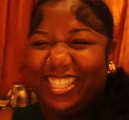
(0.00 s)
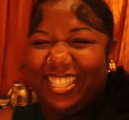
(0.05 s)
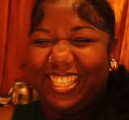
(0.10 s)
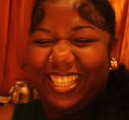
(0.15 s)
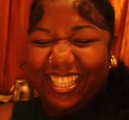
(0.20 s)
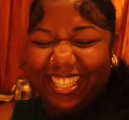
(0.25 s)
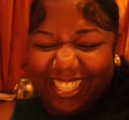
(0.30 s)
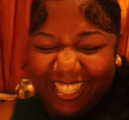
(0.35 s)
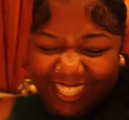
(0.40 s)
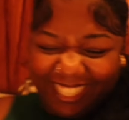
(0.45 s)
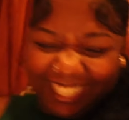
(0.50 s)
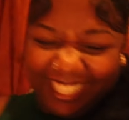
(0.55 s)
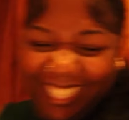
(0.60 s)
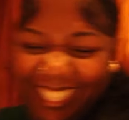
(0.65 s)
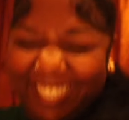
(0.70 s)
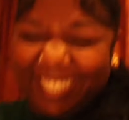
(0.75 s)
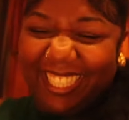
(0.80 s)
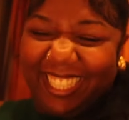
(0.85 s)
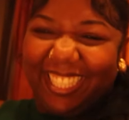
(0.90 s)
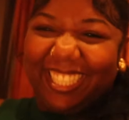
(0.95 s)
Krabby Patties. Hey, one
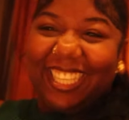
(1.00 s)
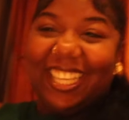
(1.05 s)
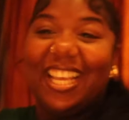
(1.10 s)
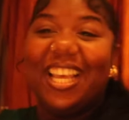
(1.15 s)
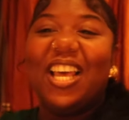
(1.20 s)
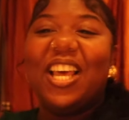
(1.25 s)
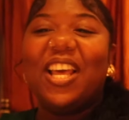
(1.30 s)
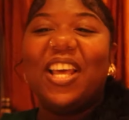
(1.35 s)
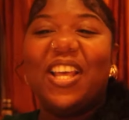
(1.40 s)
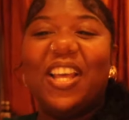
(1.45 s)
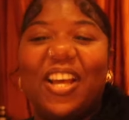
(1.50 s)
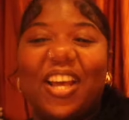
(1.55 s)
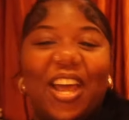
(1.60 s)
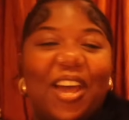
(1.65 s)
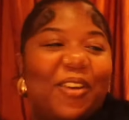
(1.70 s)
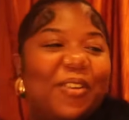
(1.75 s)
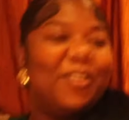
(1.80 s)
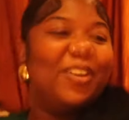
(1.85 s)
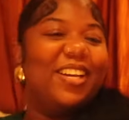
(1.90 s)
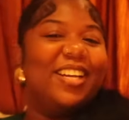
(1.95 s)
bite, one bite. And I,
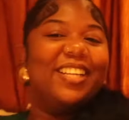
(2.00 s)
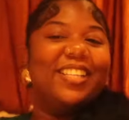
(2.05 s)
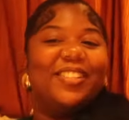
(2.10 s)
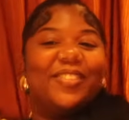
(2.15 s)
okay, and I,